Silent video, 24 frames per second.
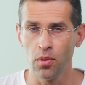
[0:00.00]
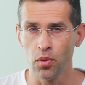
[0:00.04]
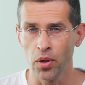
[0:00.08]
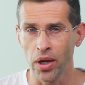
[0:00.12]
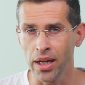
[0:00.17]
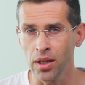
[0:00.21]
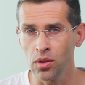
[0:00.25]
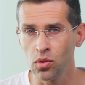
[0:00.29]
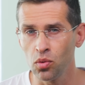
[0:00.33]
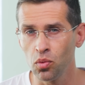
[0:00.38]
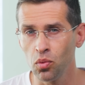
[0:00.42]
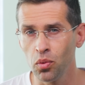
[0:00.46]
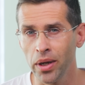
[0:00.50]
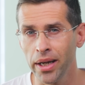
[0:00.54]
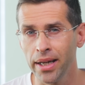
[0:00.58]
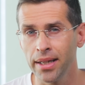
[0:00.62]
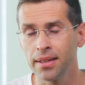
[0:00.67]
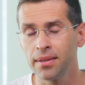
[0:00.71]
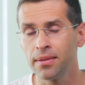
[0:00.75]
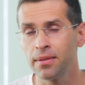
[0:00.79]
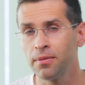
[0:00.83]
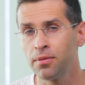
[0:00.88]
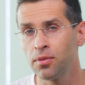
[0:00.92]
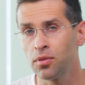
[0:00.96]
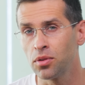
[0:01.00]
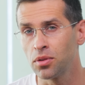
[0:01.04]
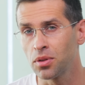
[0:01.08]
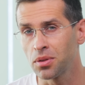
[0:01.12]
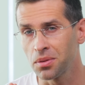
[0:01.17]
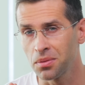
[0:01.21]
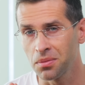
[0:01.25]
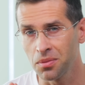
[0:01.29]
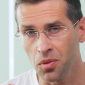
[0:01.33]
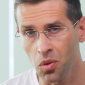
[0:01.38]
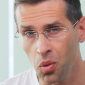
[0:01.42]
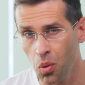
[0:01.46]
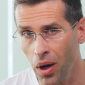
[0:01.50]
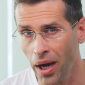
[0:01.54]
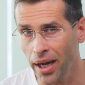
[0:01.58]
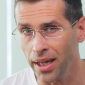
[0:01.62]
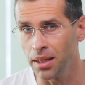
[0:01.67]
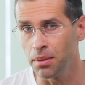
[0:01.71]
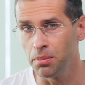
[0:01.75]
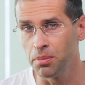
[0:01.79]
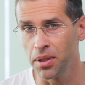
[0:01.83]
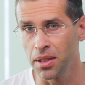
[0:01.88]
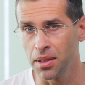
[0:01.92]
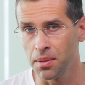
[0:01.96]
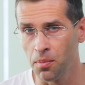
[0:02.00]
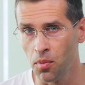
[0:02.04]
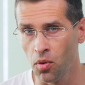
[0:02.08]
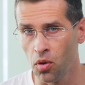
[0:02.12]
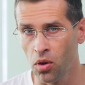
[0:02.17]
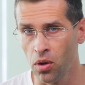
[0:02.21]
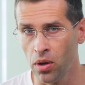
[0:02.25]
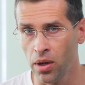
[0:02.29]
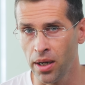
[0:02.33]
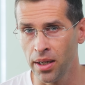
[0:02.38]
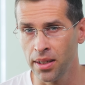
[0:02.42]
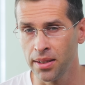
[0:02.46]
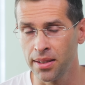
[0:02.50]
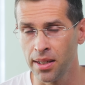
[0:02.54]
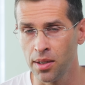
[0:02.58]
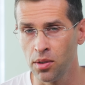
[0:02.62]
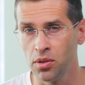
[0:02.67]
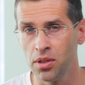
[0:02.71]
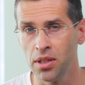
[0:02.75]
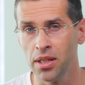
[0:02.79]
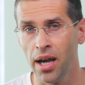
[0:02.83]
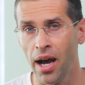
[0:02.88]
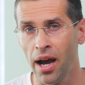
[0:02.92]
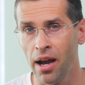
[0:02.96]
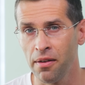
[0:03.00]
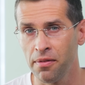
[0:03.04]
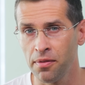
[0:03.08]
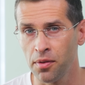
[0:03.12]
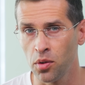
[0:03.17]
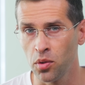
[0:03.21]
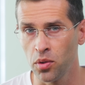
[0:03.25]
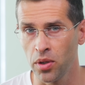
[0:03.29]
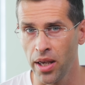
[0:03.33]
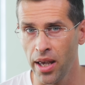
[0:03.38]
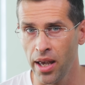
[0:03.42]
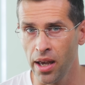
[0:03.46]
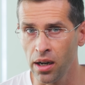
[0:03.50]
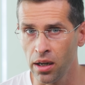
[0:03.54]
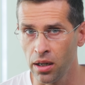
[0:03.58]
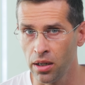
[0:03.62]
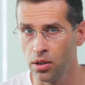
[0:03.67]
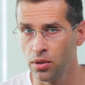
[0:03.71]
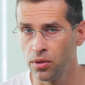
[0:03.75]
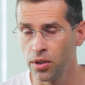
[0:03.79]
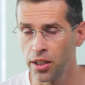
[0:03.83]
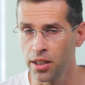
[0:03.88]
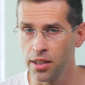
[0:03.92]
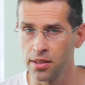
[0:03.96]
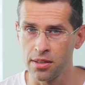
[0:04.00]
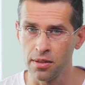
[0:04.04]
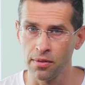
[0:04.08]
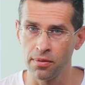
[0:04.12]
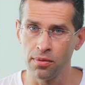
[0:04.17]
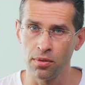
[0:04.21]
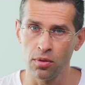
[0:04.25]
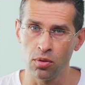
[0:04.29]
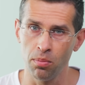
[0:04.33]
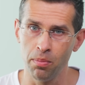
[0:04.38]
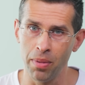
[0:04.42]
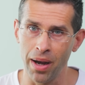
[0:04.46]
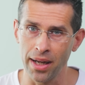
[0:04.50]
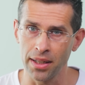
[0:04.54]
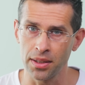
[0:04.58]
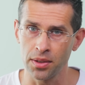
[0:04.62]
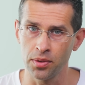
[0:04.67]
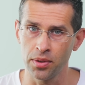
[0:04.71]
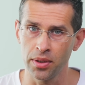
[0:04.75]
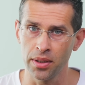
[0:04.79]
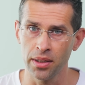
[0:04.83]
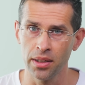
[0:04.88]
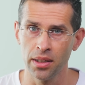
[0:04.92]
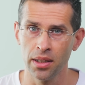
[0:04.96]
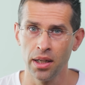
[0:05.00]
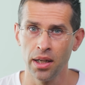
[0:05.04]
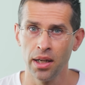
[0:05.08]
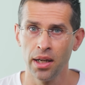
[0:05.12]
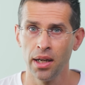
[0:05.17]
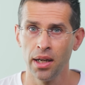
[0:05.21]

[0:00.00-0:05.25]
And we had to wait for quite a bit more until the iPhone Air hits a full battery.